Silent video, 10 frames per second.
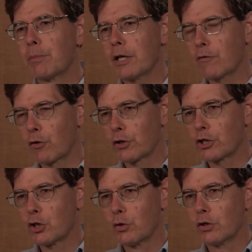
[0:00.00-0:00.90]
pick for
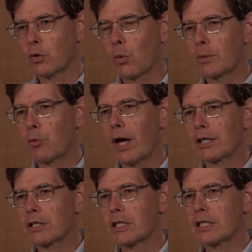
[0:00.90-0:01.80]
the student what
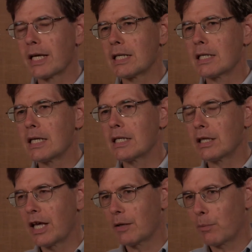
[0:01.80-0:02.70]
practices they need
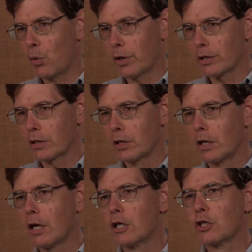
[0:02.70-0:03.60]
at that point
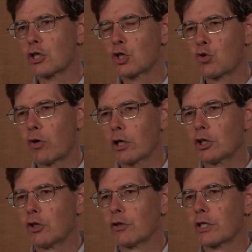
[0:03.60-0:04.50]
to
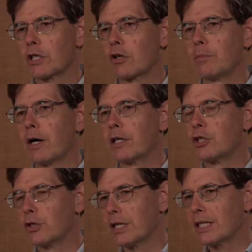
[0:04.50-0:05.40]
structure the subtle body
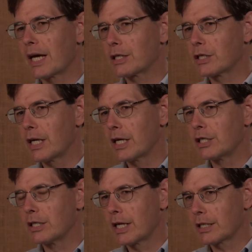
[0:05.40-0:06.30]
to the next
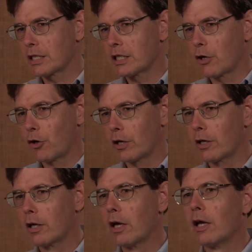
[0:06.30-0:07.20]
stage
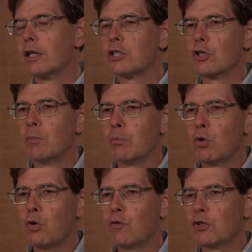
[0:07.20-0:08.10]
necessary to
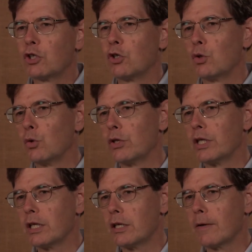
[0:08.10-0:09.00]
move to
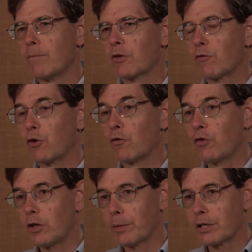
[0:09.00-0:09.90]
the
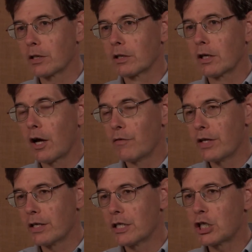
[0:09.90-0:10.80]
fulfillment of
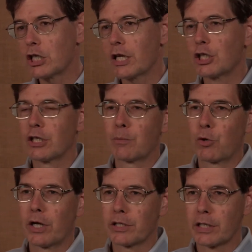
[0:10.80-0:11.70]
the initiation
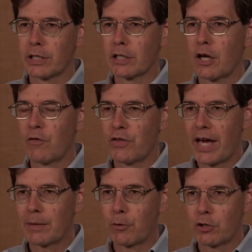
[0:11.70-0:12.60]
process of
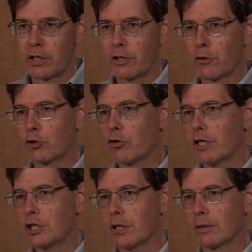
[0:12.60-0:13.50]
that particular
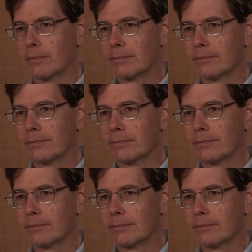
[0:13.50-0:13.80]
tradition.